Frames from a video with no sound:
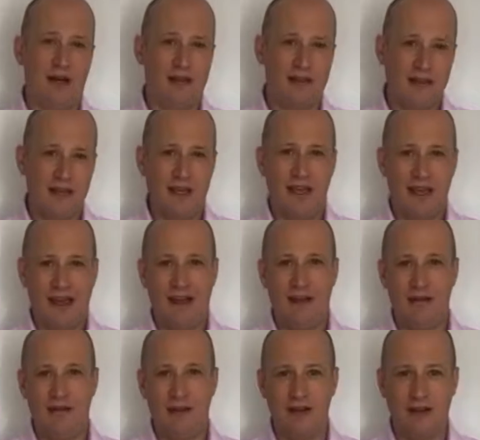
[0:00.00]
I think
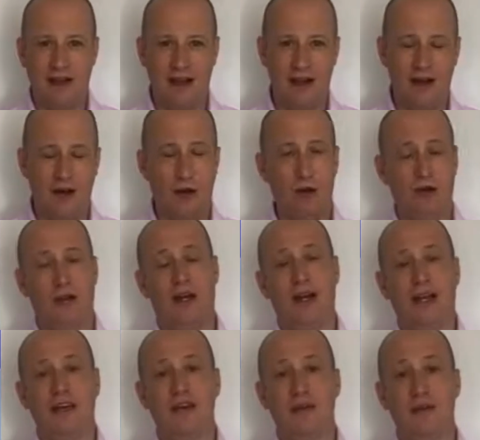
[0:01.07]
in all
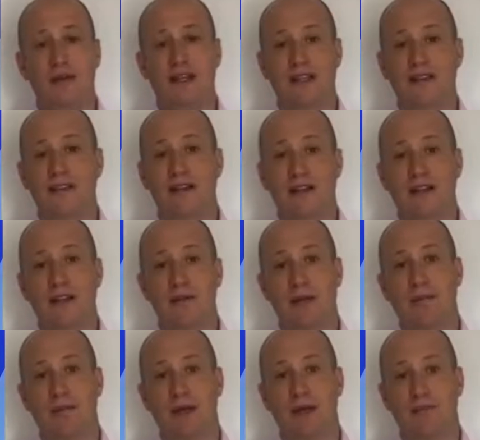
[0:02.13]
likelihood, that's likely to
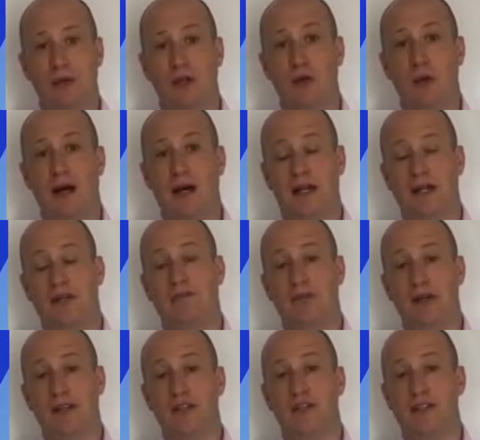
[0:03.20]
be people who are under
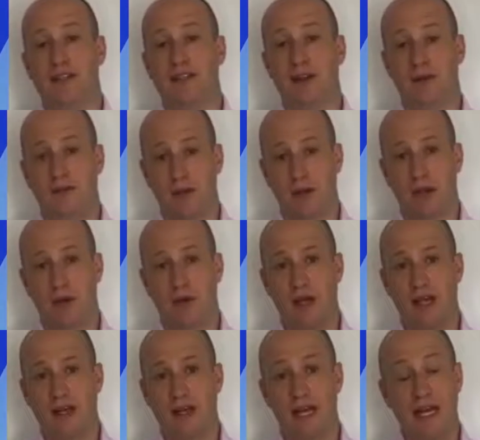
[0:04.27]
pressure to sell very
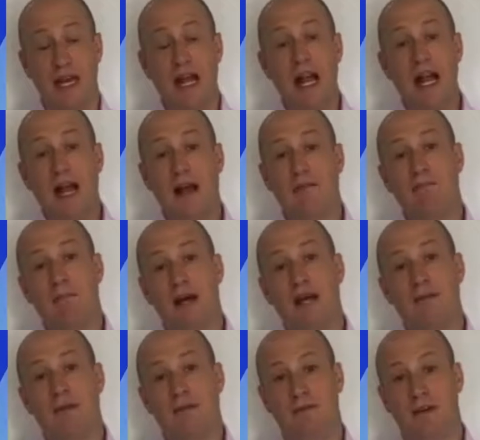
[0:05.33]
quickly and
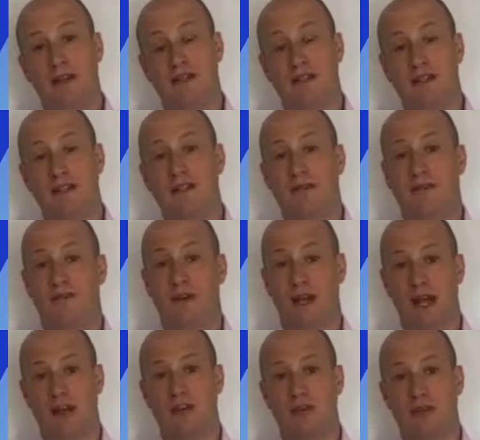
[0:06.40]
may be facing some
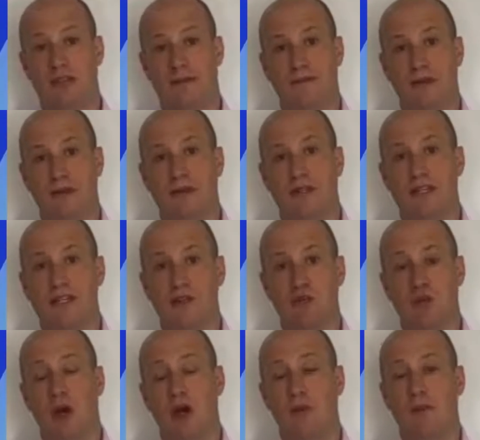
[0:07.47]
financial difficulty as
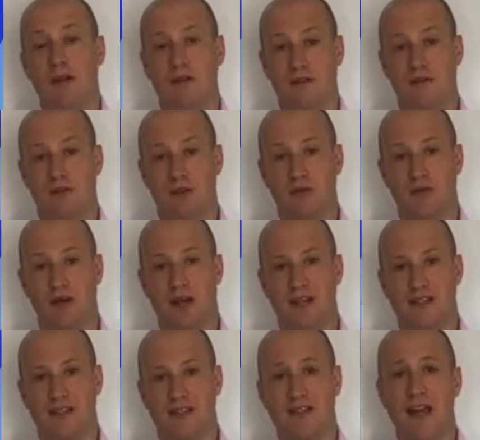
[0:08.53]
well because of the
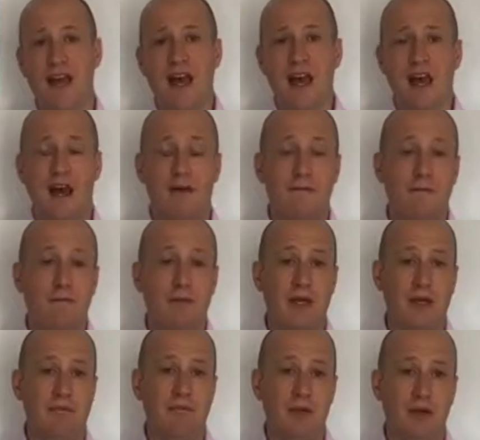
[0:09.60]
crisis. For
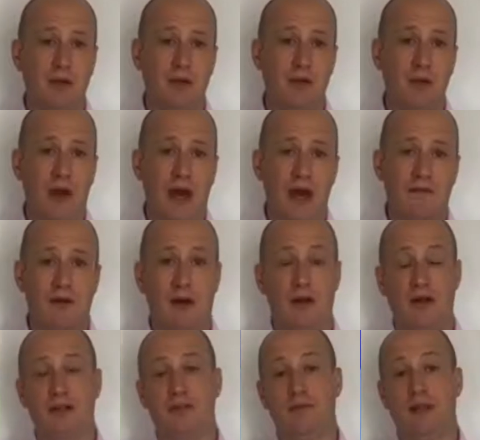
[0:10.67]
people who have
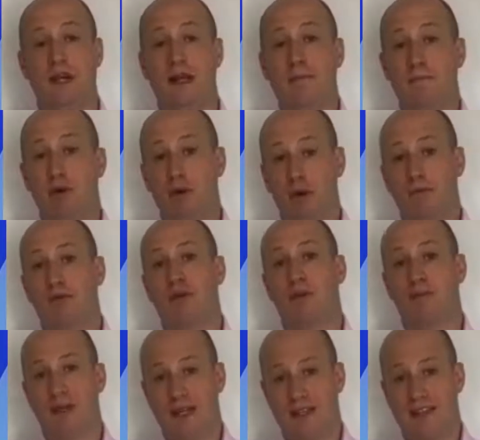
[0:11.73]
ultimately put a
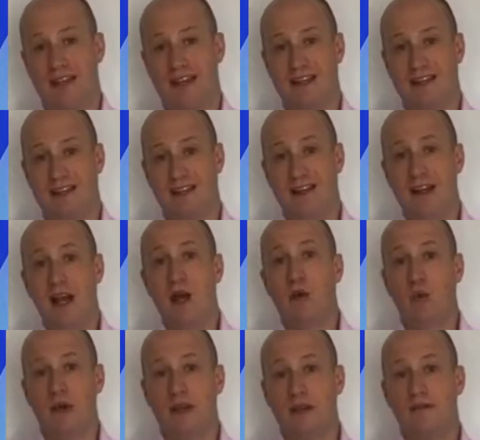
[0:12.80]
property together
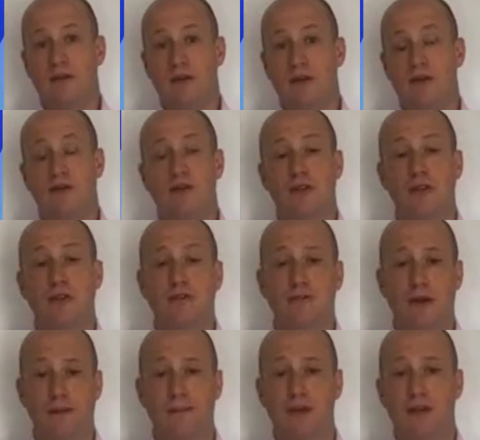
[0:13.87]
with a view to
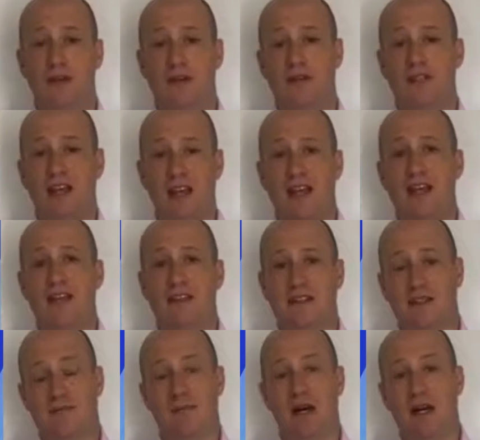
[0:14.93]
flipping it on, taking it to
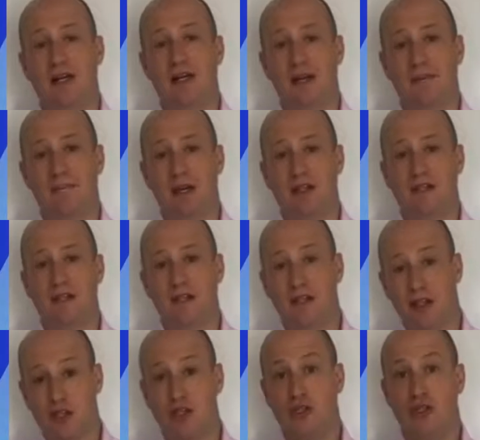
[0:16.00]
the market in best
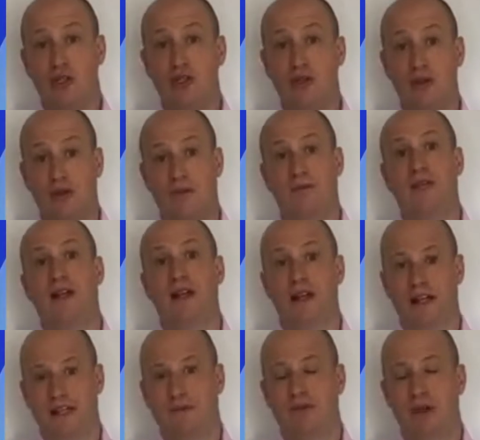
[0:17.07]
condition, you shouldn't feel
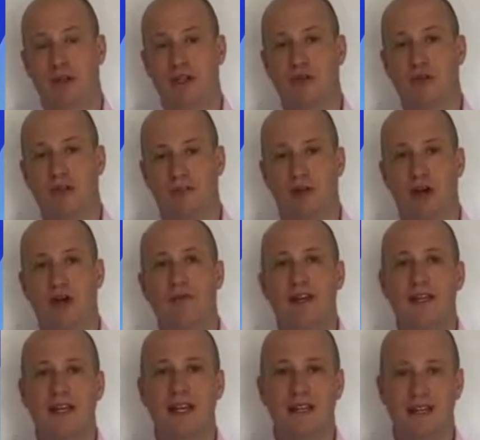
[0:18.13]
under pressure at the
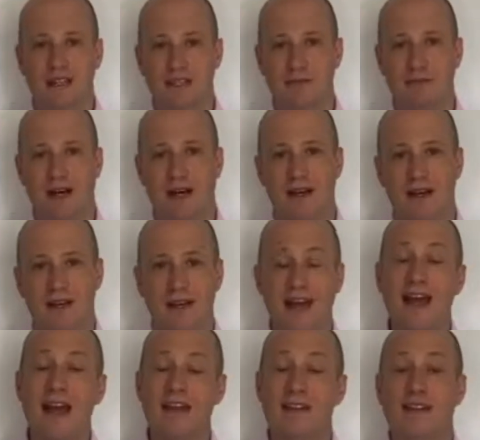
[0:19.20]
moment in this market.
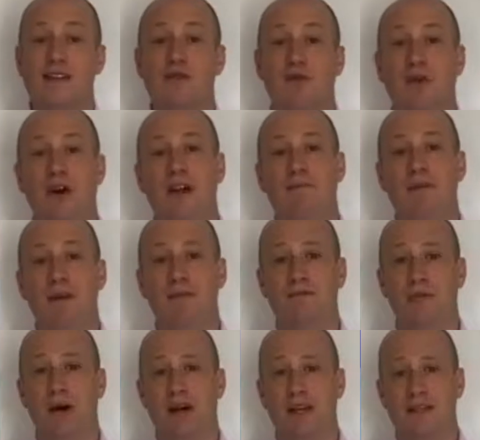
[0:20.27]
There's quite a bit of
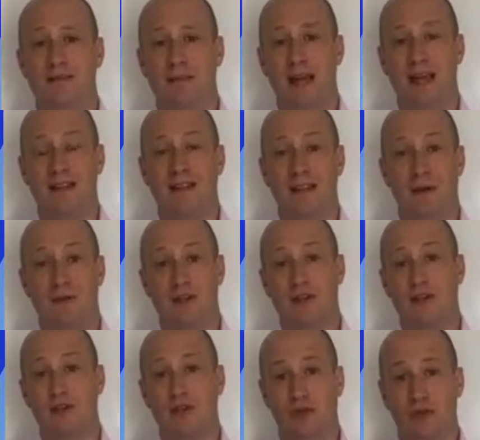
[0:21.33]
buyer demand. There was a
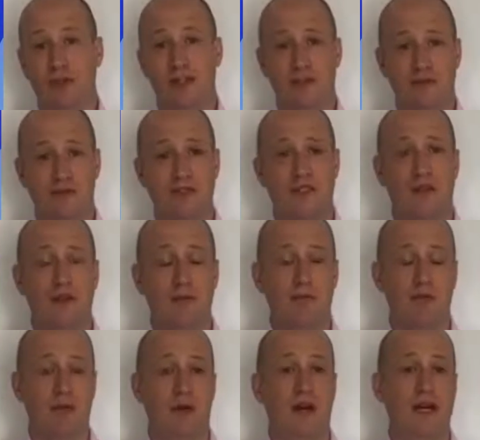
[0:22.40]
shortage of stock
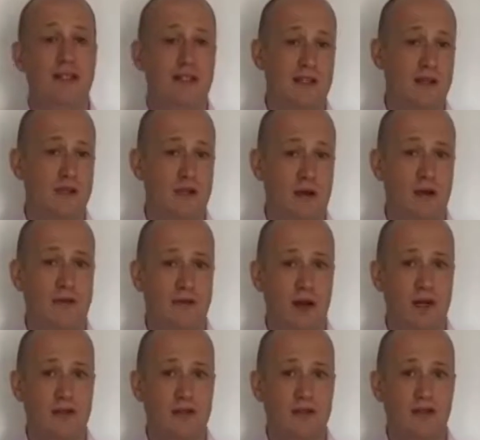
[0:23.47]
prior to the
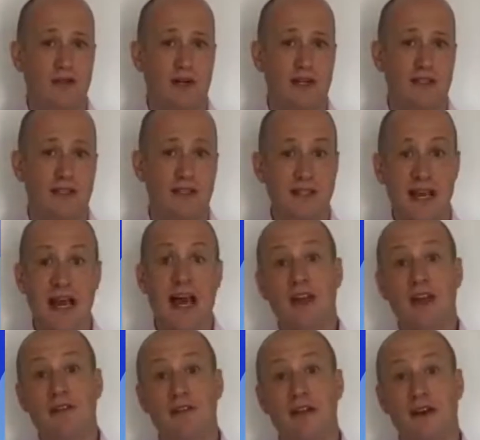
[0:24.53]
coronavirus crisis.
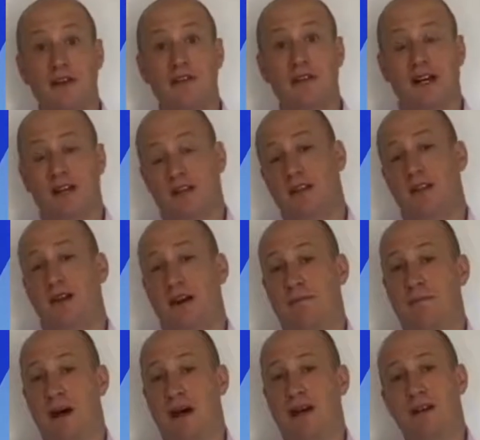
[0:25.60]
Those underlying
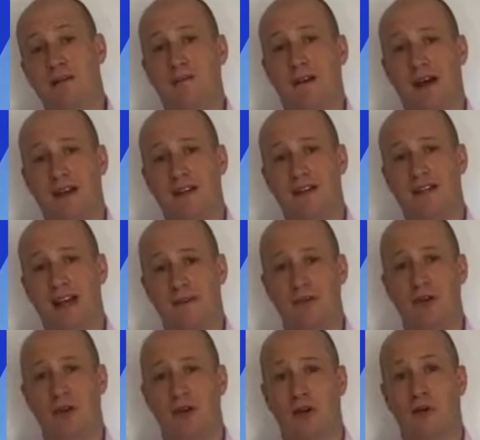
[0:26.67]
market factors
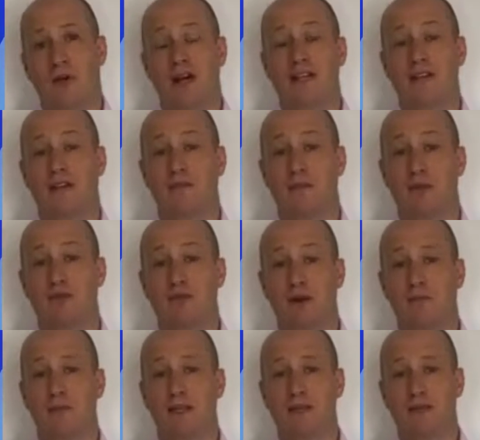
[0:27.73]
haven't gone away. So if your
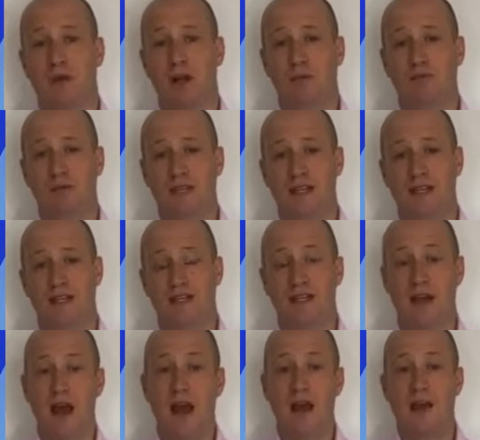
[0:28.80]
property is well presented,
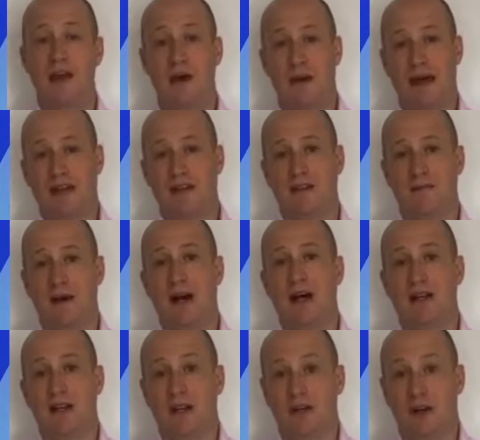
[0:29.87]
go out to the
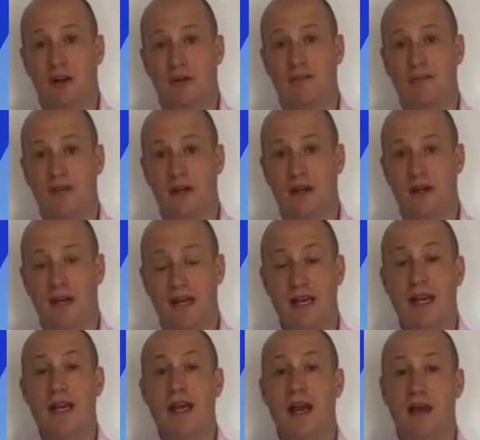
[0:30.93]
market confidently
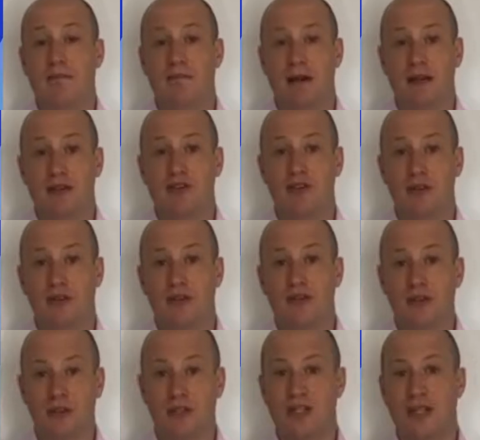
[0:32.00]
and make sure that
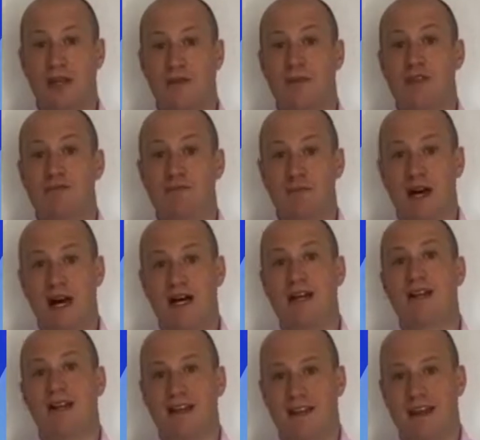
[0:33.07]
your team is
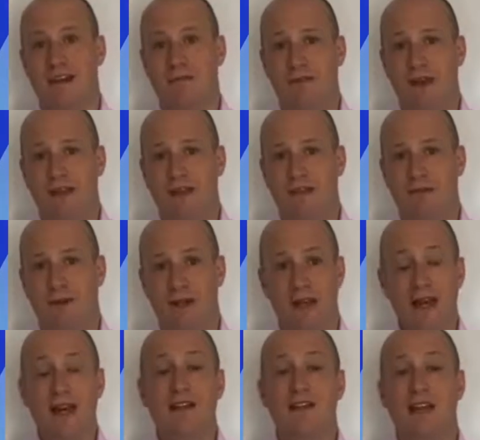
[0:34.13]
marketing that effectively
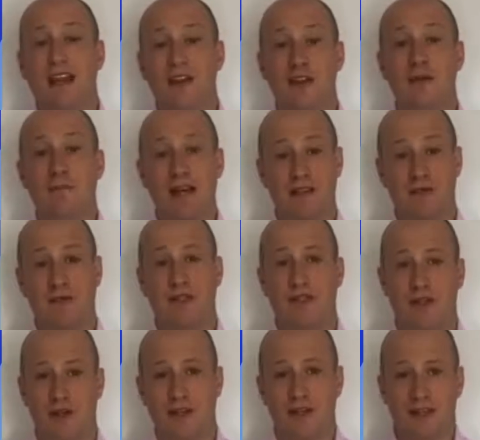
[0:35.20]
to get you the best
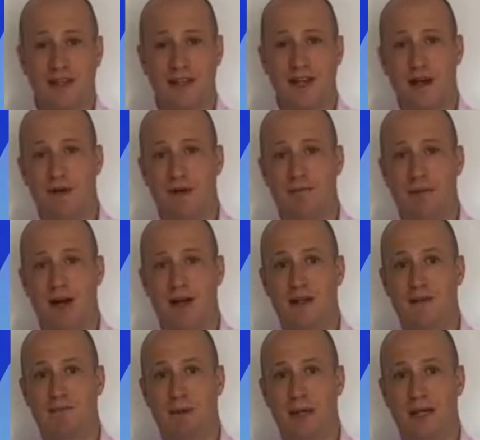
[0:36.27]
returns in the current
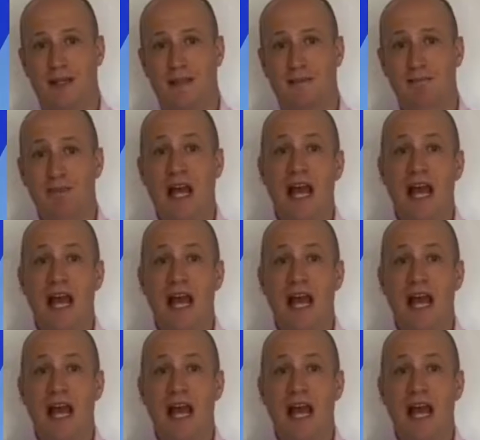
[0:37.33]
marketplace.